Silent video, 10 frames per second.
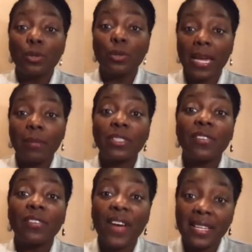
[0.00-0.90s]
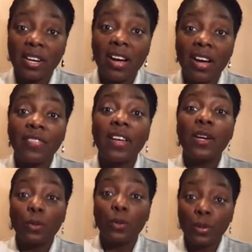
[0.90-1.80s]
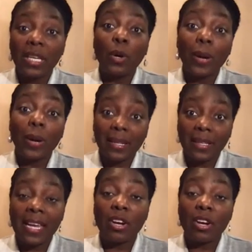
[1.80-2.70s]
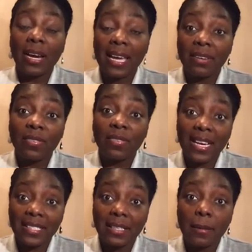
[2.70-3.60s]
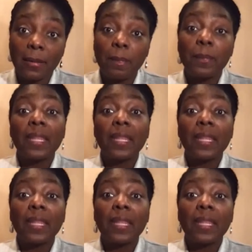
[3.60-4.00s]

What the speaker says: you're able to fight it off really quickly and not get infected.